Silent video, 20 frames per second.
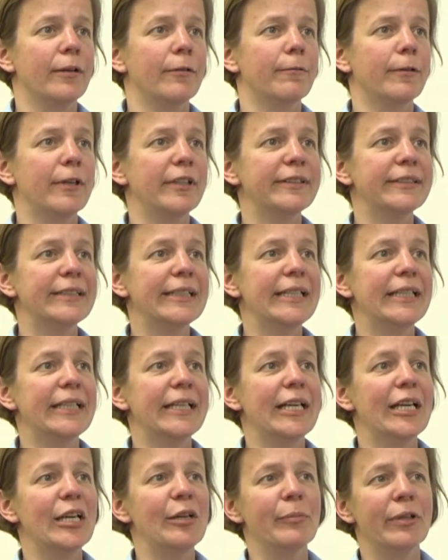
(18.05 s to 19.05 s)

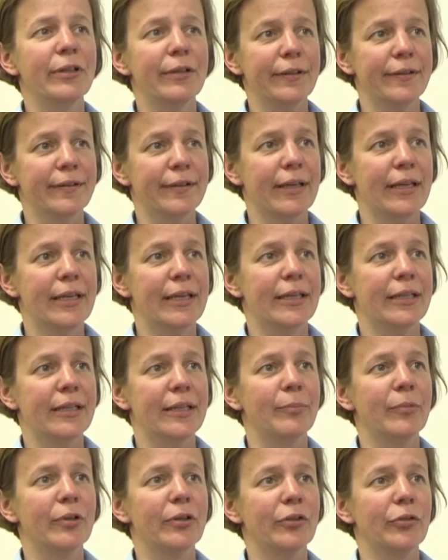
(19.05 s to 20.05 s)
Firstly, MRSA and
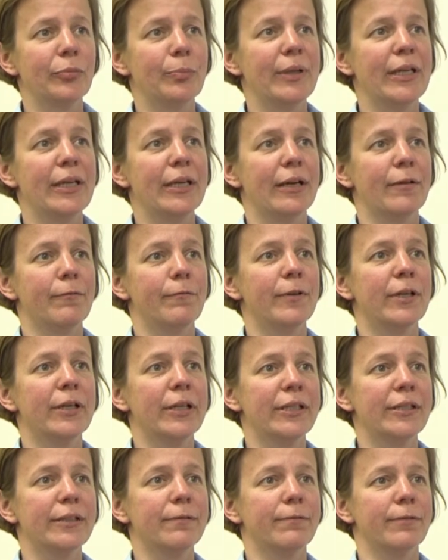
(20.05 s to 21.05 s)
MRSP have
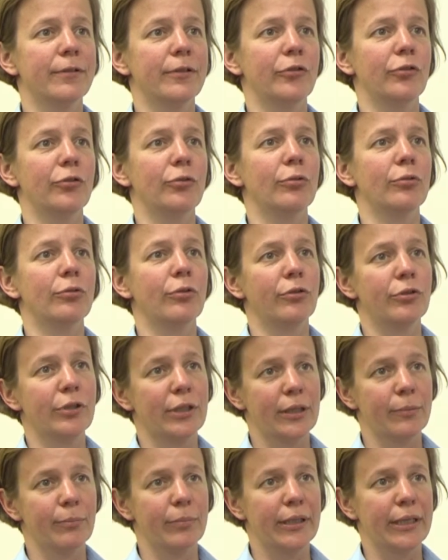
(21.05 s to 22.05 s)
very different
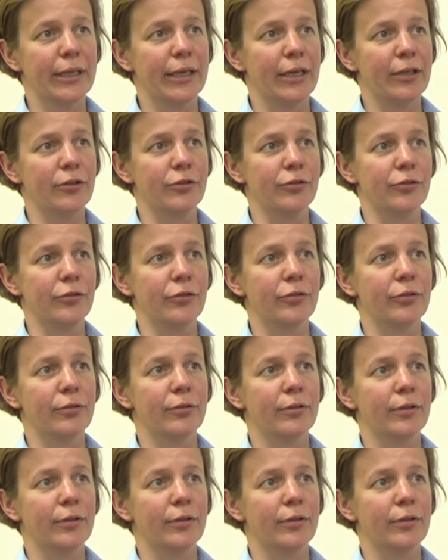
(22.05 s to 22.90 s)
zoonotic implications.